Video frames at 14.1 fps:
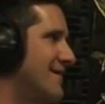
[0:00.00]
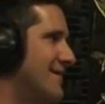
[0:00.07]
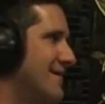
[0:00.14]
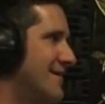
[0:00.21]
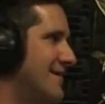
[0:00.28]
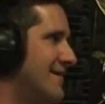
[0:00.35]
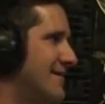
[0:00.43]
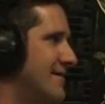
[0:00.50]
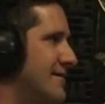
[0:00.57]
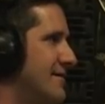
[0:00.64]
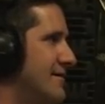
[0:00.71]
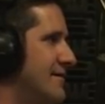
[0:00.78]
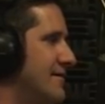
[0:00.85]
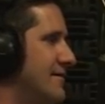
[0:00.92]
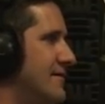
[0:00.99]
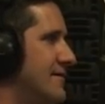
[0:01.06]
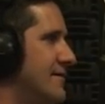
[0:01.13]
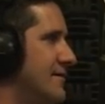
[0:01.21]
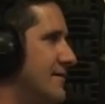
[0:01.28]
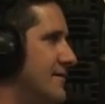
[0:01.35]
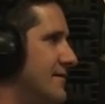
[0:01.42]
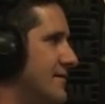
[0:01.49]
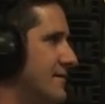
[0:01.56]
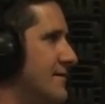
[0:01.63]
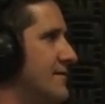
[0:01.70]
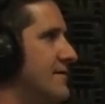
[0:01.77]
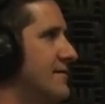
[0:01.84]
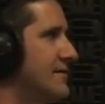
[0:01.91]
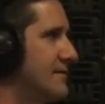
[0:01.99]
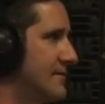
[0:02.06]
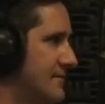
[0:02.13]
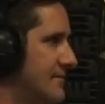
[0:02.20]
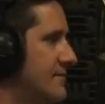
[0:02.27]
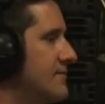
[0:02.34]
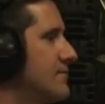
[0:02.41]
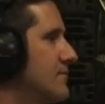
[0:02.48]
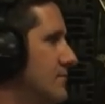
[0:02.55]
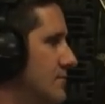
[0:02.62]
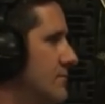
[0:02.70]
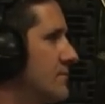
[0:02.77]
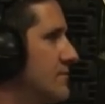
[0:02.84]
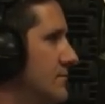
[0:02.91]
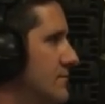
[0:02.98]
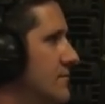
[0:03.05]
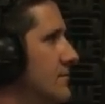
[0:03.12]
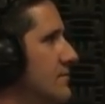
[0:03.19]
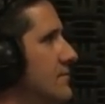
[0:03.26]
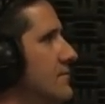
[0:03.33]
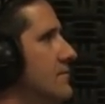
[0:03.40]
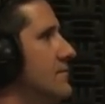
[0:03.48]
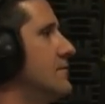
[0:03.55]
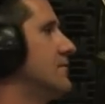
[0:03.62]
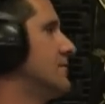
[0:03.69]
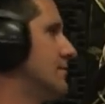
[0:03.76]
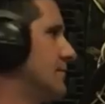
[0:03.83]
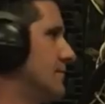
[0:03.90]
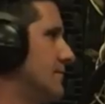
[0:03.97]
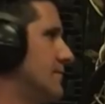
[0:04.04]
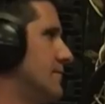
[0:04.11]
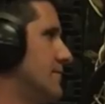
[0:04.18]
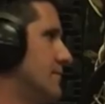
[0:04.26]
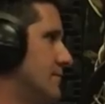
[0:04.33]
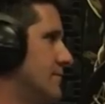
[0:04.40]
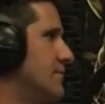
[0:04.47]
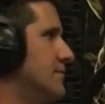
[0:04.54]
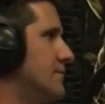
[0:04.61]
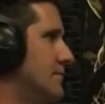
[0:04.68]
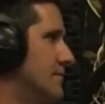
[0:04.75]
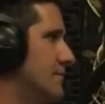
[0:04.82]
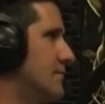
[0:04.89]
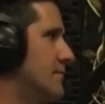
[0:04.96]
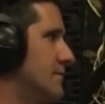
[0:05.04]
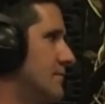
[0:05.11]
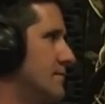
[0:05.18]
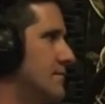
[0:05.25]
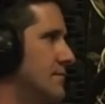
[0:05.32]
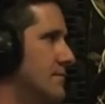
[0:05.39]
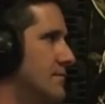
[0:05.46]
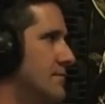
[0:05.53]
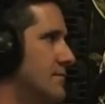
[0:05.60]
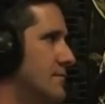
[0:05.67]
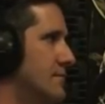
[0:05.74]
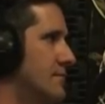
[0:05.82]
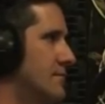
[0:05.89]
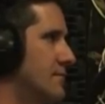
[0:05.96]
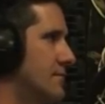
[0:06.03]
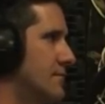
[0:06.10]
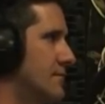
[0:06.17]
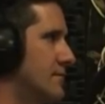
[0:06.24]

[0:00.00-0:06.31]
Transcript: No words are spoken by the person on screen.